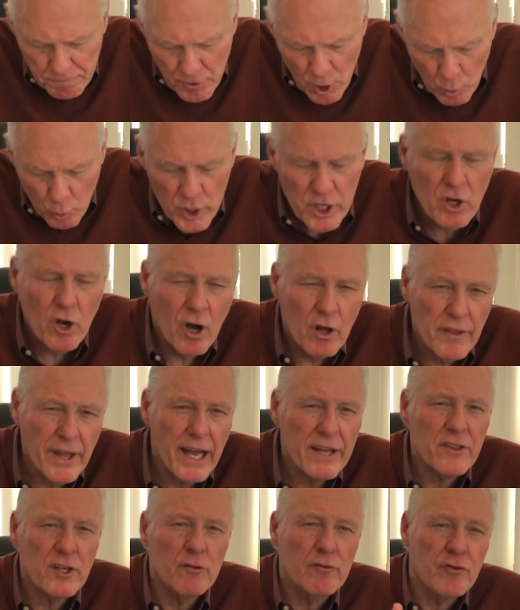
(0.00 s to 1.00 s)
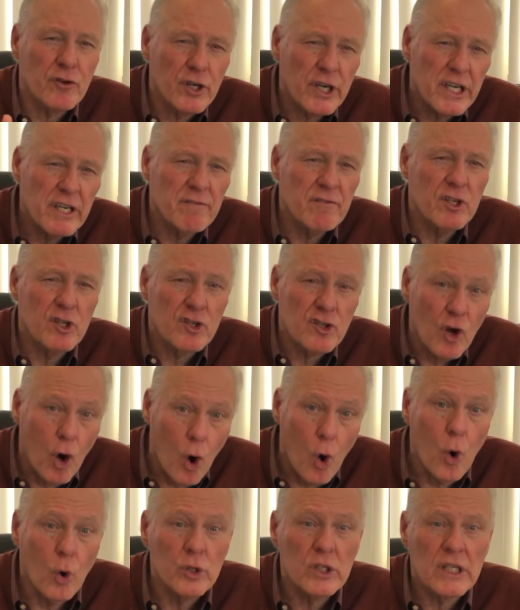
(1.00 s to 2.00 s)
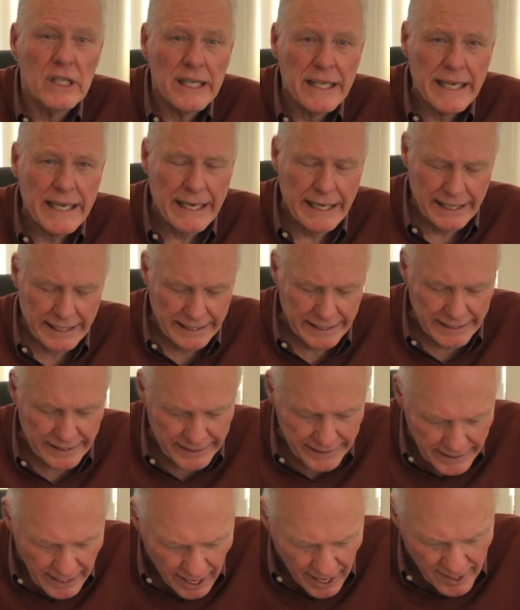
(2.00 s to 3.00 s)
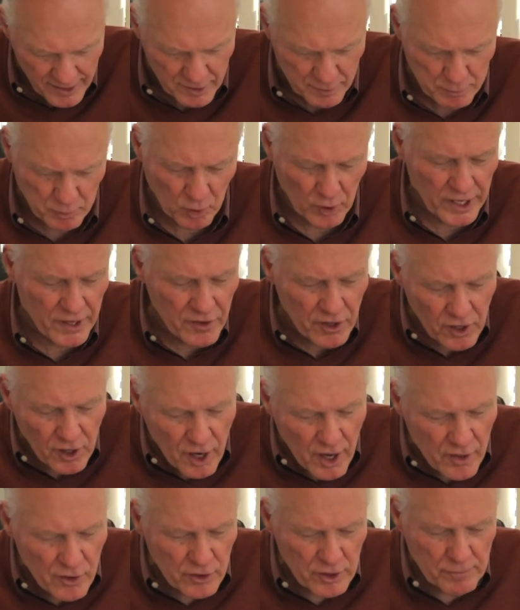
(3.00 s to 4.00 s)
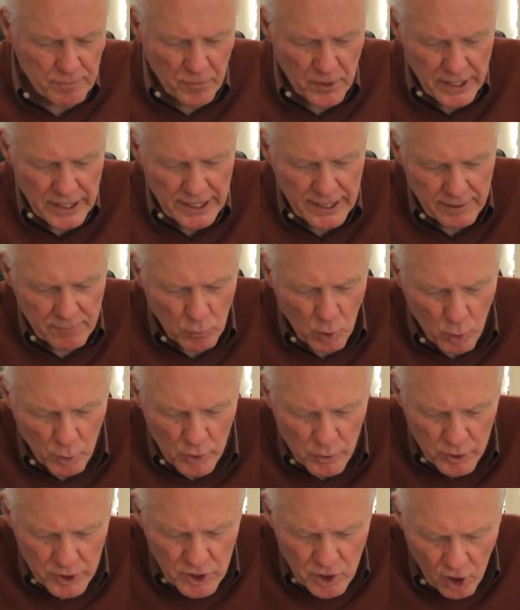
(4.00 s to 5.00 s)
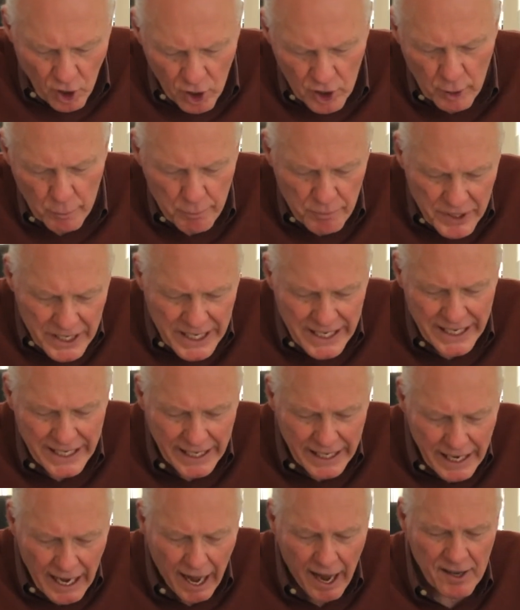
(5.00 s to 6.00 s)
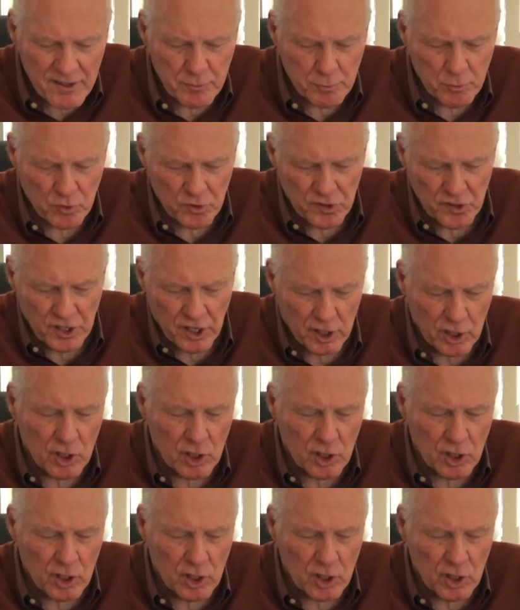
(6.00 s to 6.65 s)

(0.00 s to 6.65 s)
We call that the forgiveness-only gospel. And there are other, what we would call competing gospels in our